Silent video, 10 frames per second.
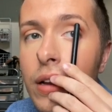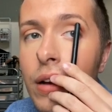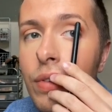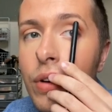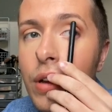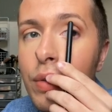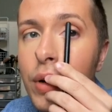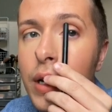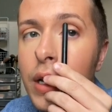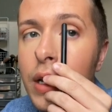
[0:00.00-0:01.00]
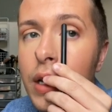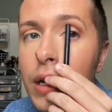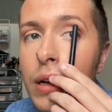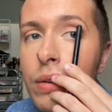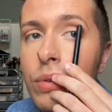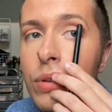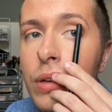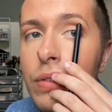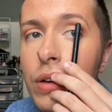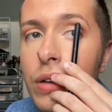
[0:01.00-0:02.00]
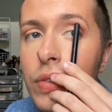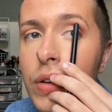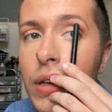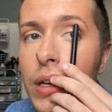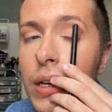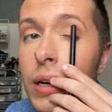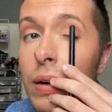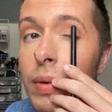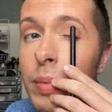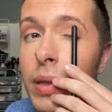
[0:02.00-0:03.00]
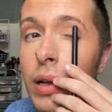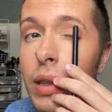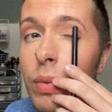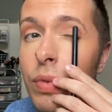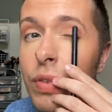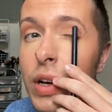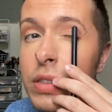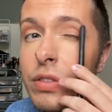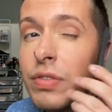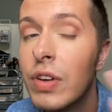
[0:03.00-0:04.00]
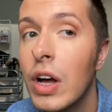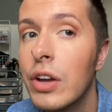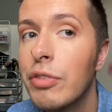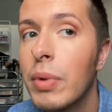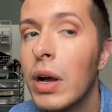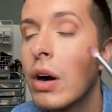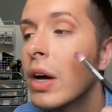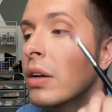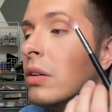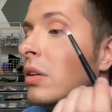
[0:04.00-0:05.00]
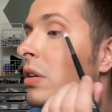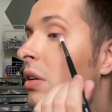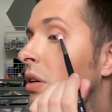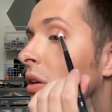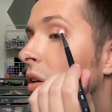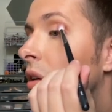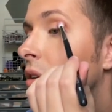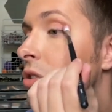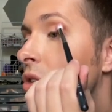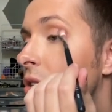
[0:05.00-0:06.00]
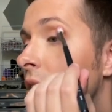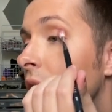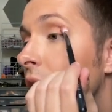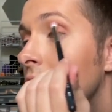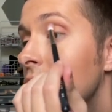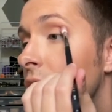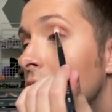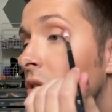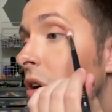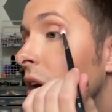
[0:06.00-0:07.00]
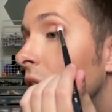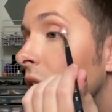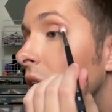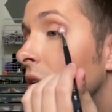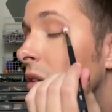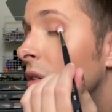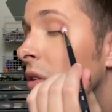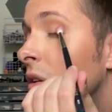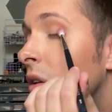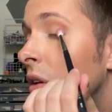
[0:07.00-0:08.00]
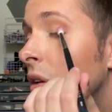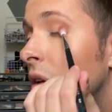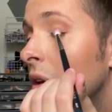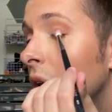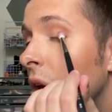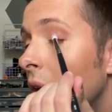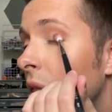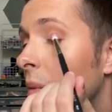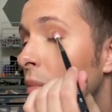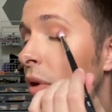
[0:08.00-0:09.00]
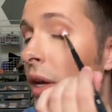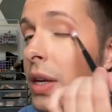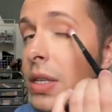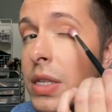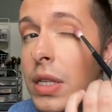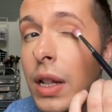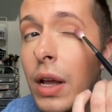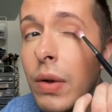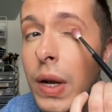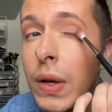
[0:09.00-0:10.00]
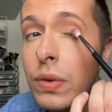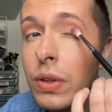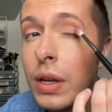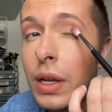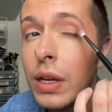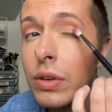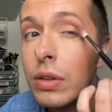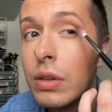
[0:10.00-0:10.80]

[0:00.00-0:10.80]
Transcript: I'm not gonna bring it in here, I'm just gonna focus it here. Maybe that the first third of my eye. Just here, just right here. And then bring it slowly onto the lid.